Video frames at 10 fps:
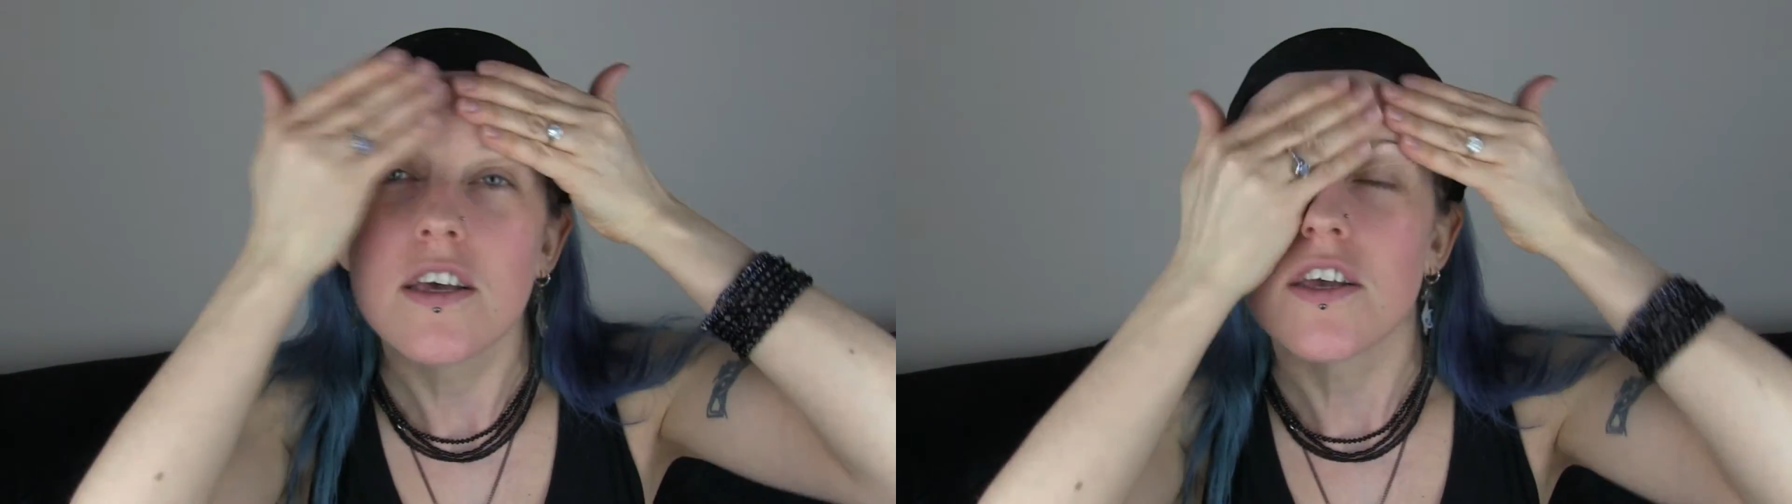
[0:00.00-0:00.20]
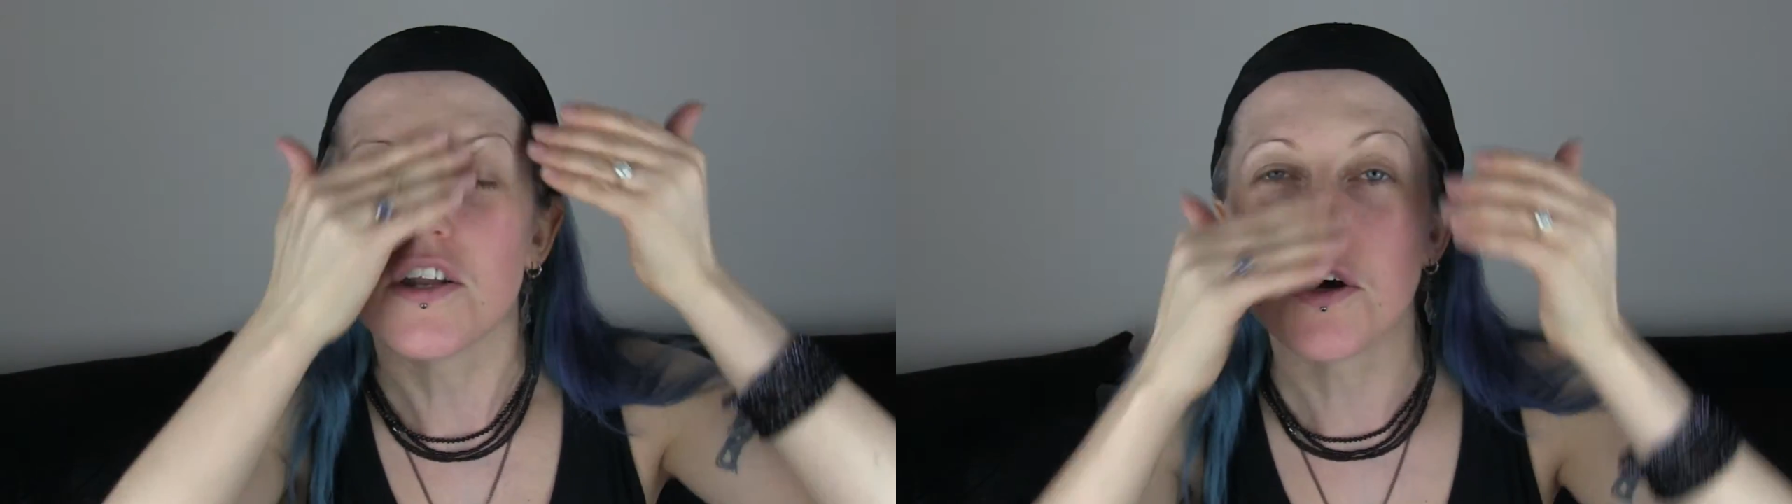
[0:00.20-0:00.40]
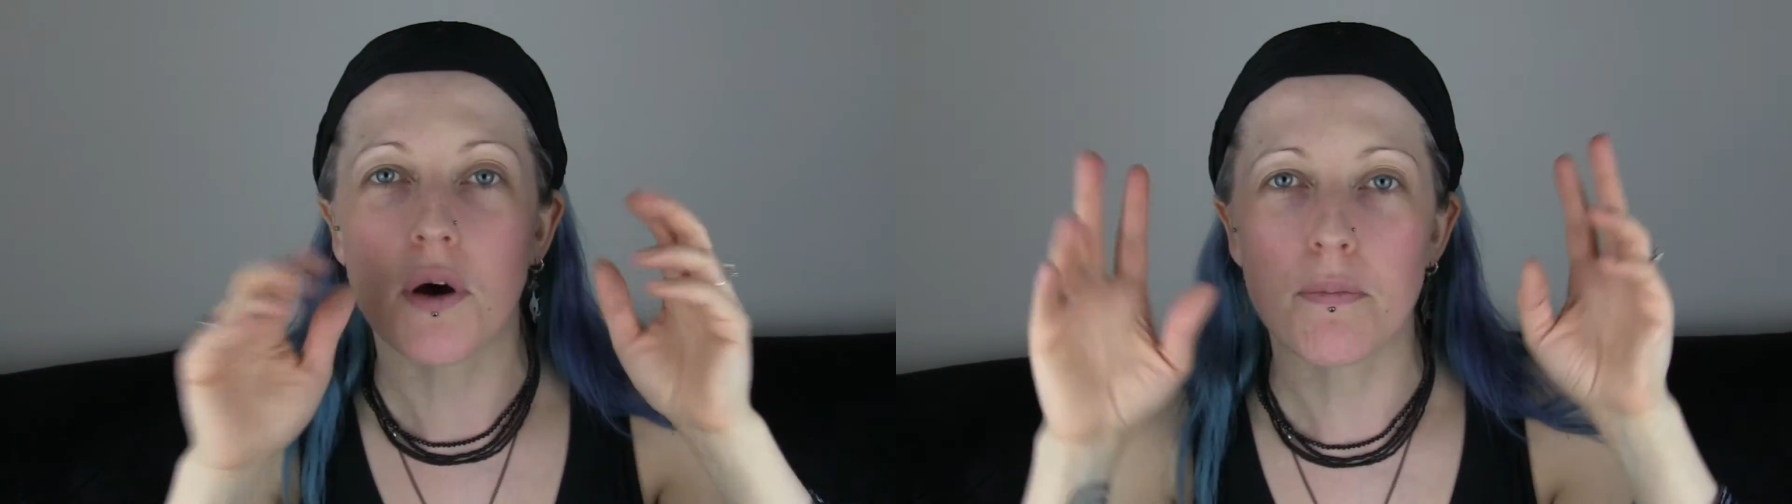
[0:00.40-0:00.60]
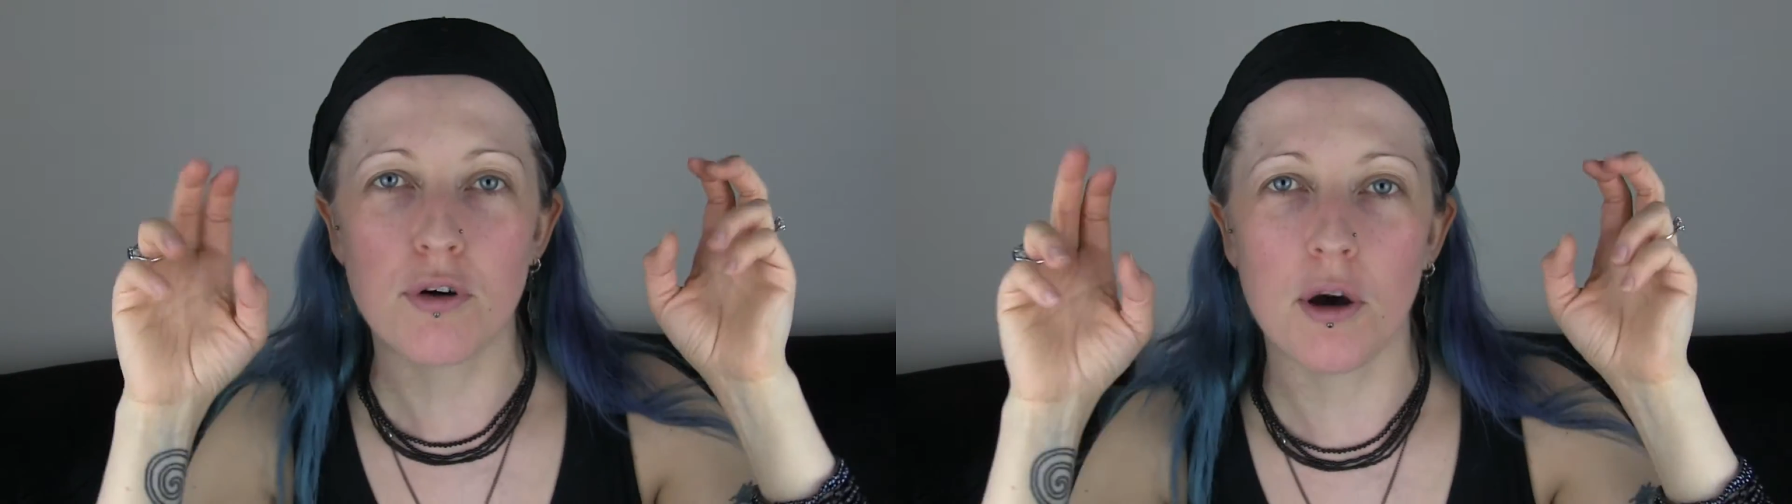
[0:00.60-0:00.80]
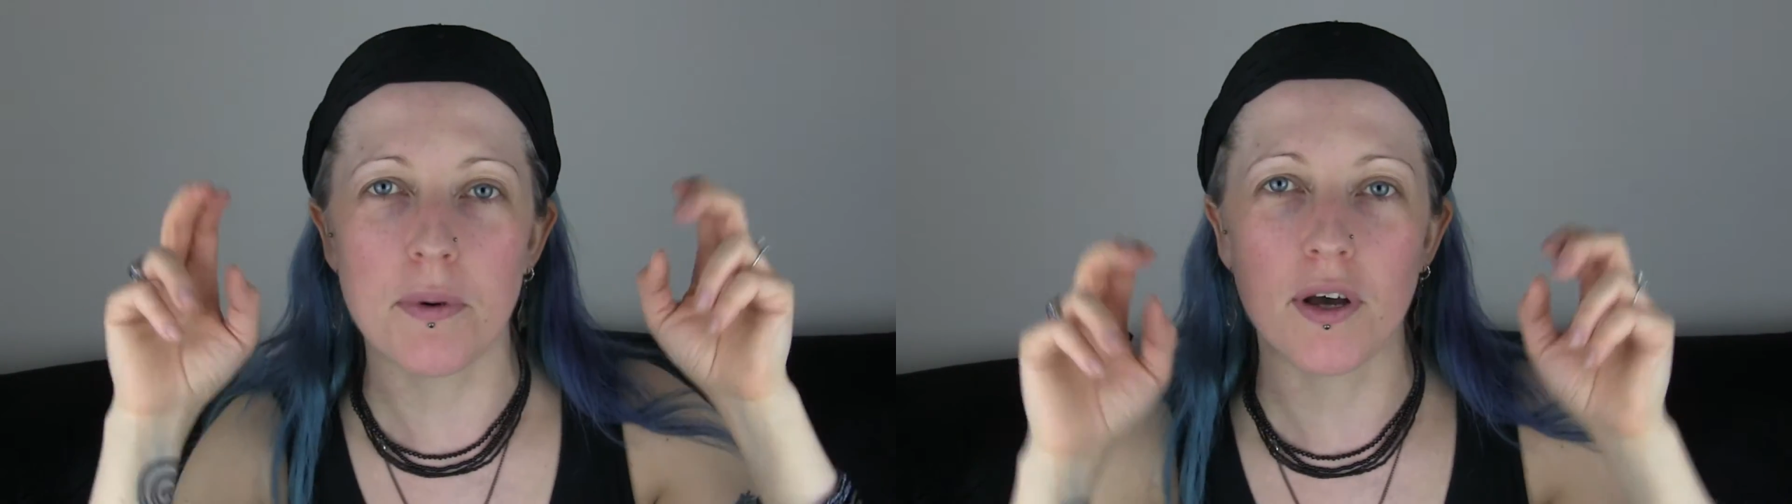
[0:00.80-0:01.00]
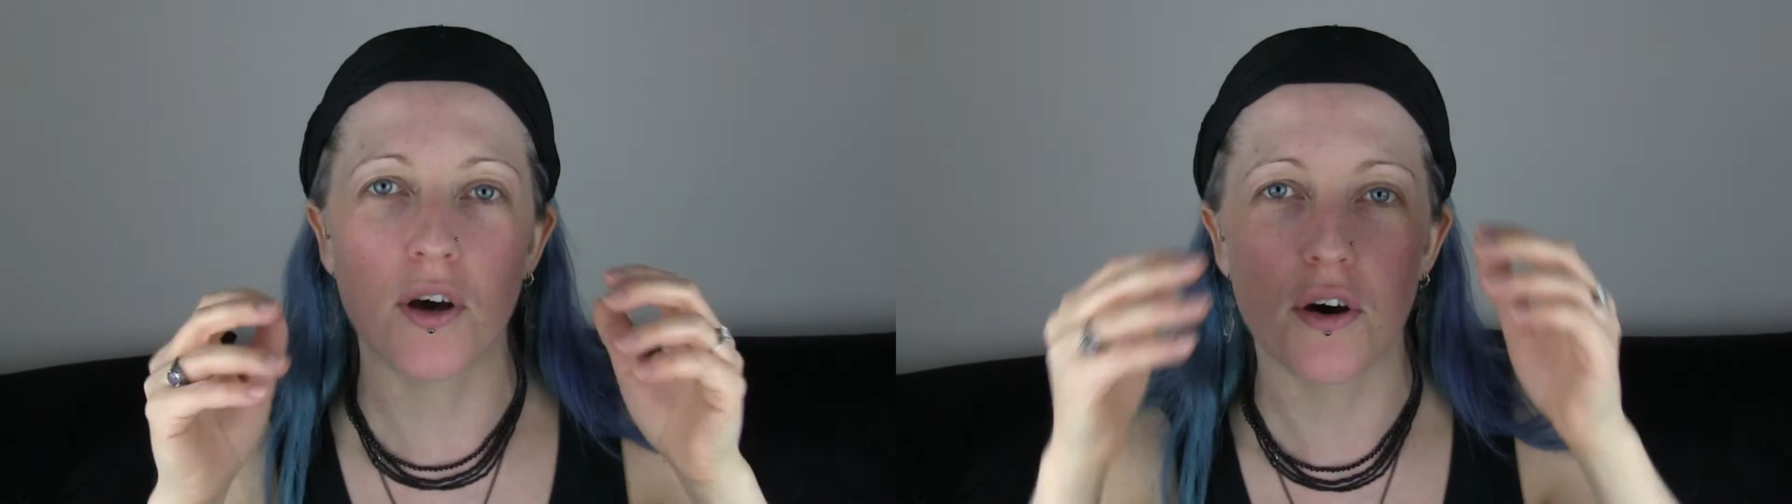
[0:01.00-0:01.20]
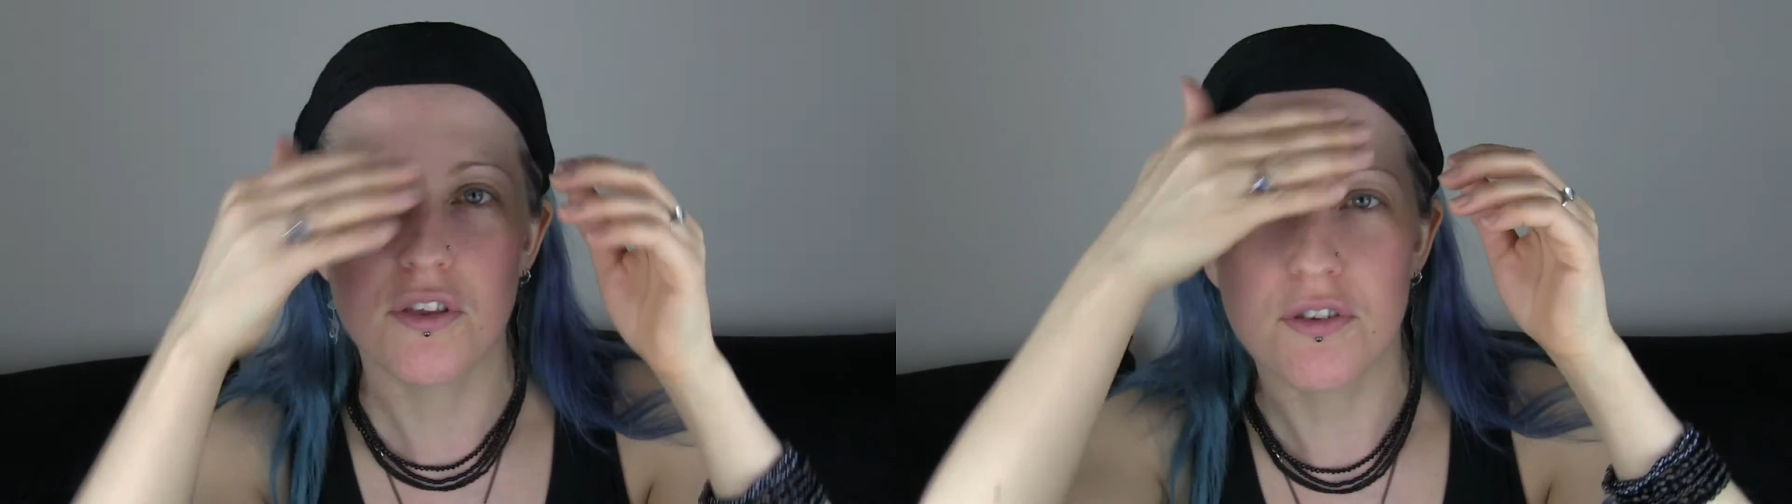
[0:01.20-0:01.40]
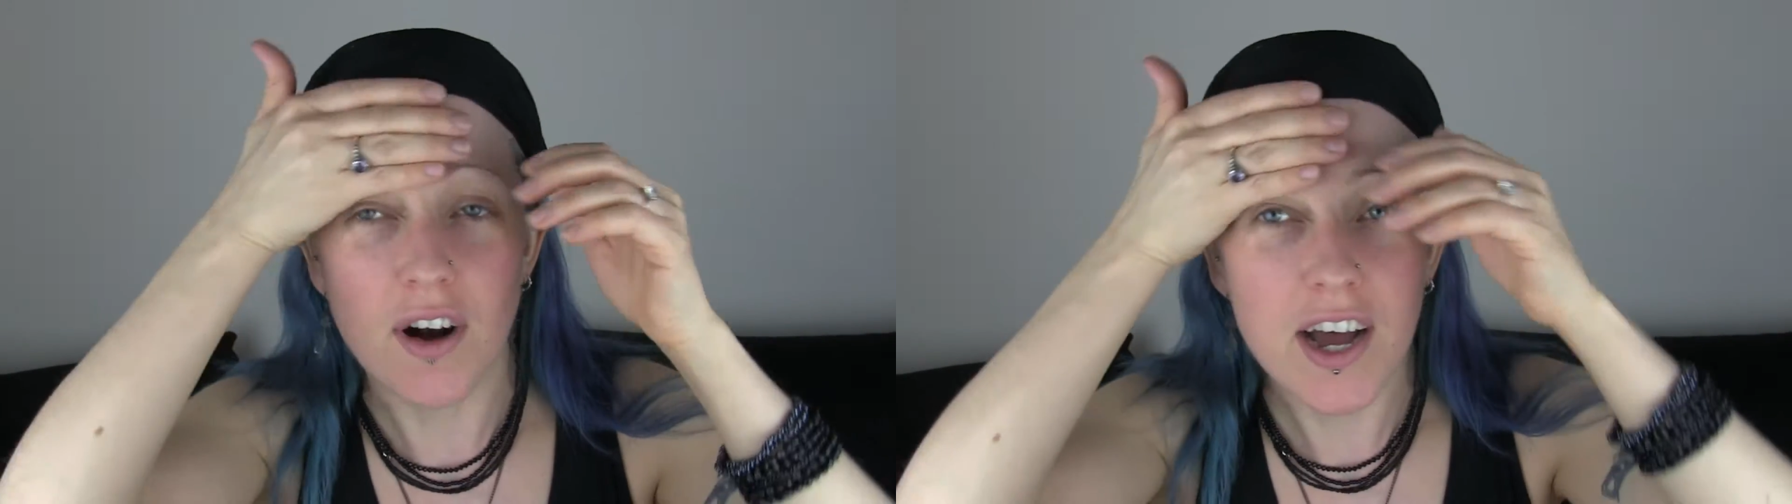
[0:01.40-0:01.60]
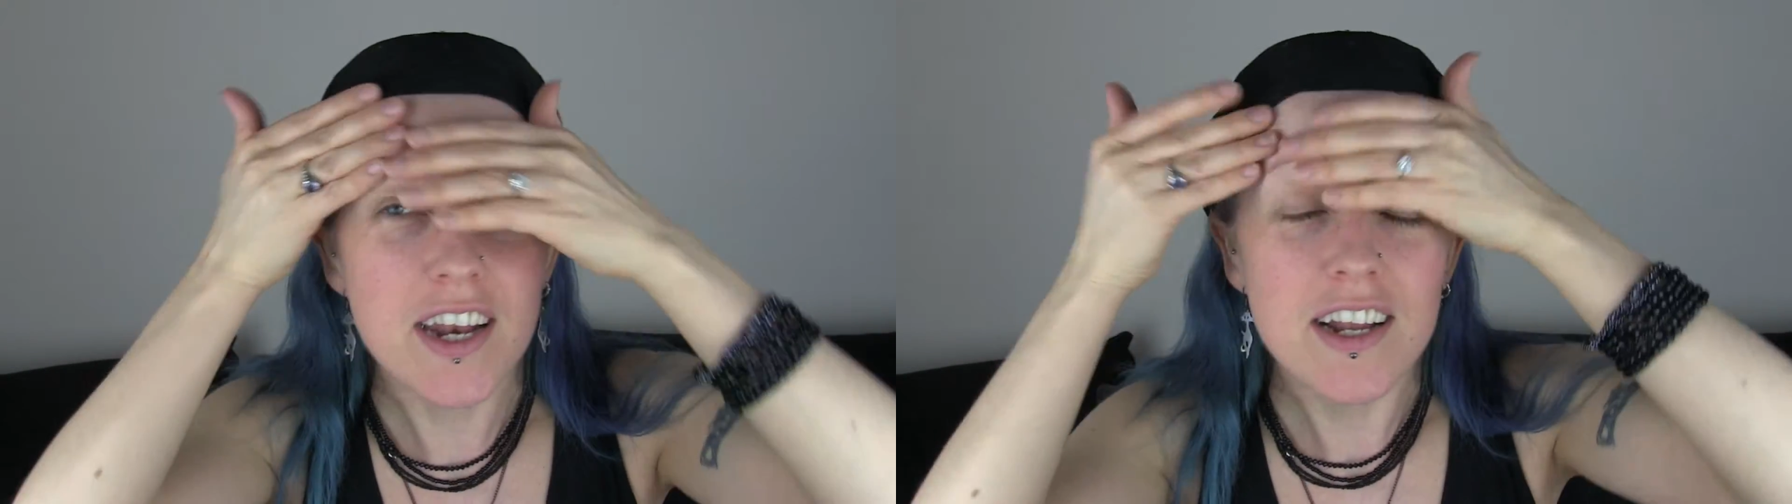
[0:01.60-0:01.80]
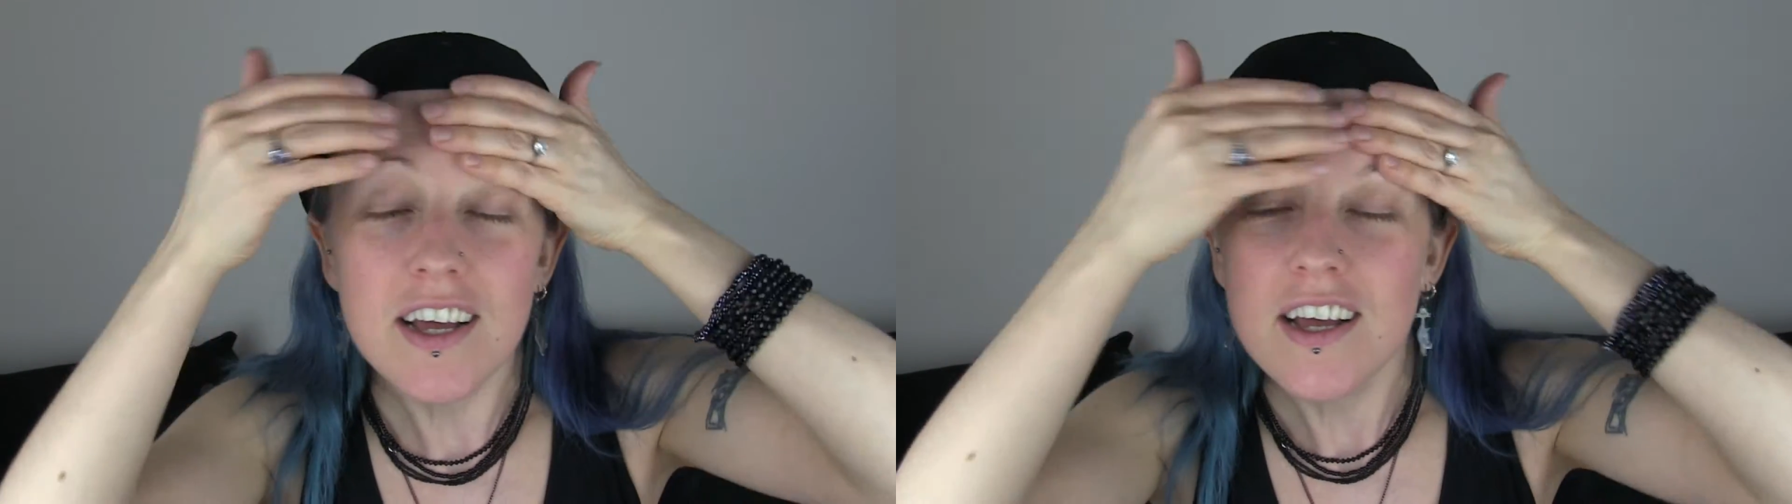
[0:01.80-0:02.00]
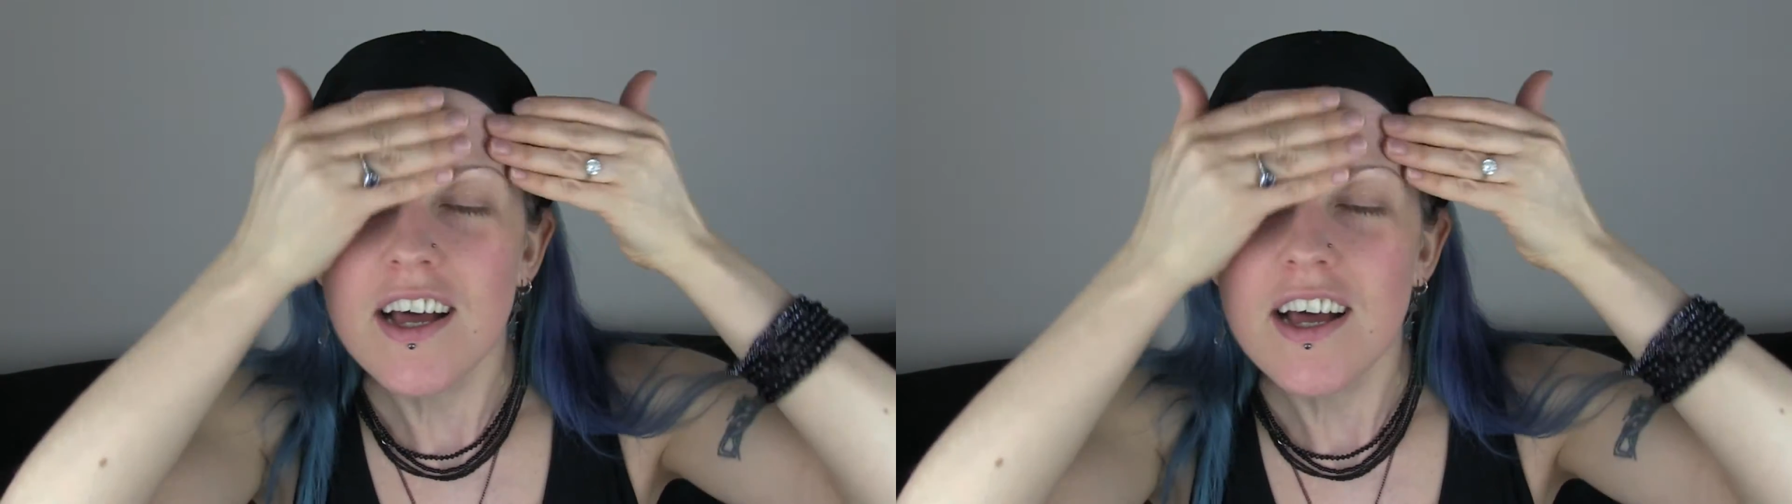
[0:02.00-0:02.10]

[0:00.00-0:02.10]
you know, a proper goth, right?